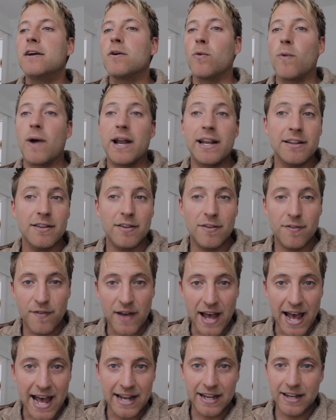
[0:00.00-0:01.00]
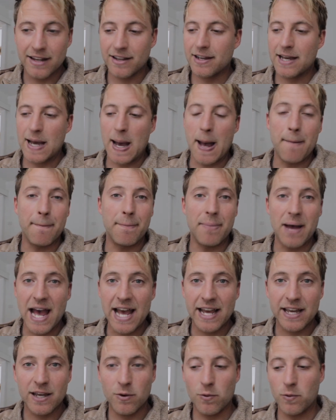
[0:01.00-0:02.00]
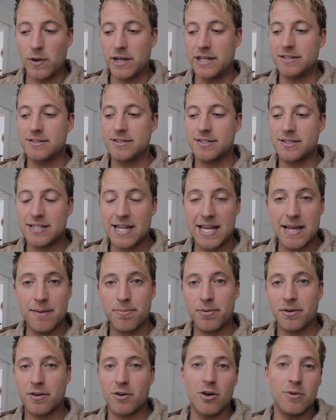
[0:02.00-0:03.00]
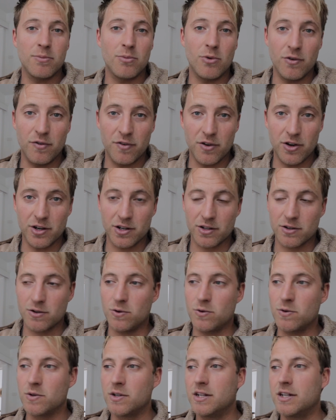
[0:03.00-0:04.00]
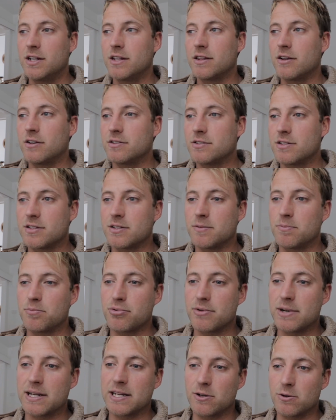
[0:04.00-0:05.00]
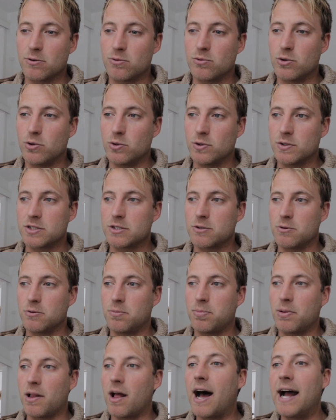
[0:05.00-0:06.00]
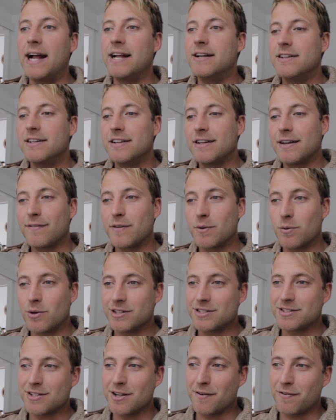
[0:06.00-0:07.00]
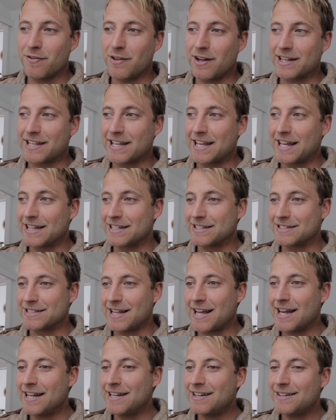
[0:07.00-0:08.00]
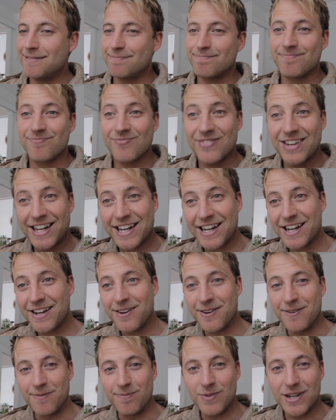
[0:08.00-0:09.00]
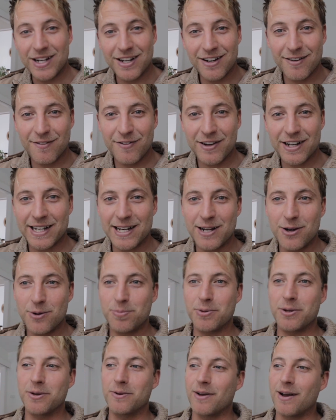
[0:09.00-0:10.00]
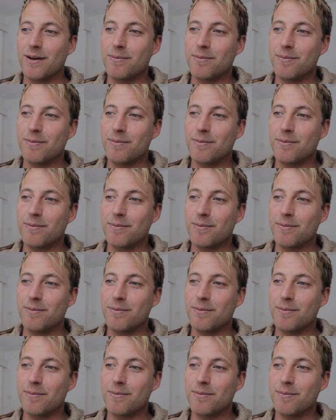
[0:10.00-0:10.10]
When it's fat, cut back. When it's steep, go more vertical. Those are some pretty good rules to apply. If you want to surf like Kelly Slater, I don't know. I don't know if I can help you.